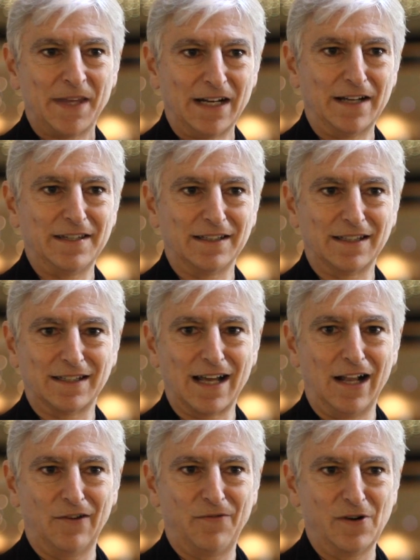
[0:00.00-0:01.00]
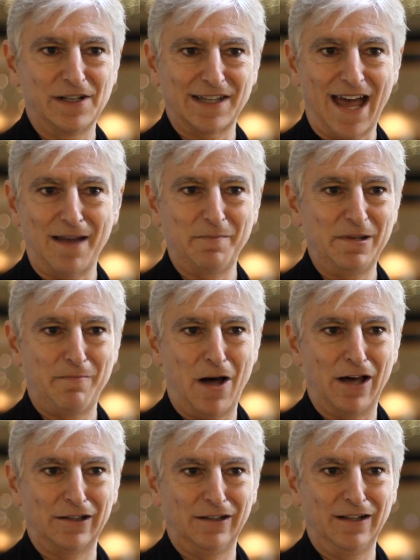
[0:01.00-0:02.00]
And I think that California can be a
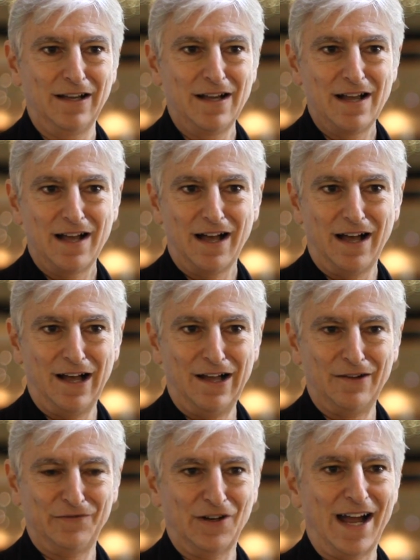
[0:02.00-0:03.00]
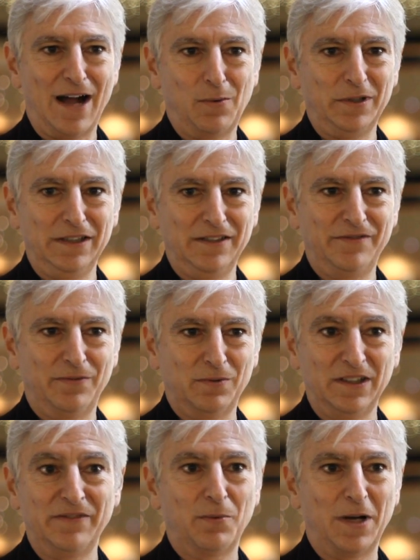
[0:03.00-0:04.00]
model for how we live
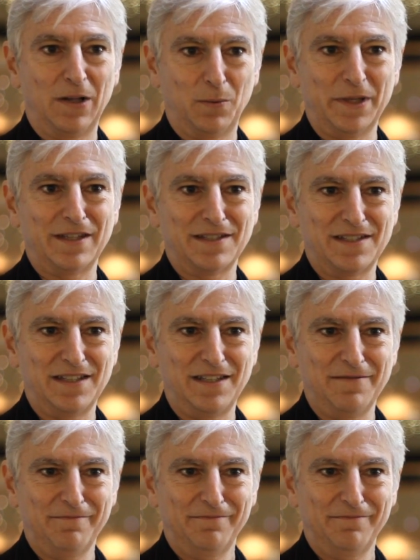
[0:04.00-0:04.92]
well with the sea.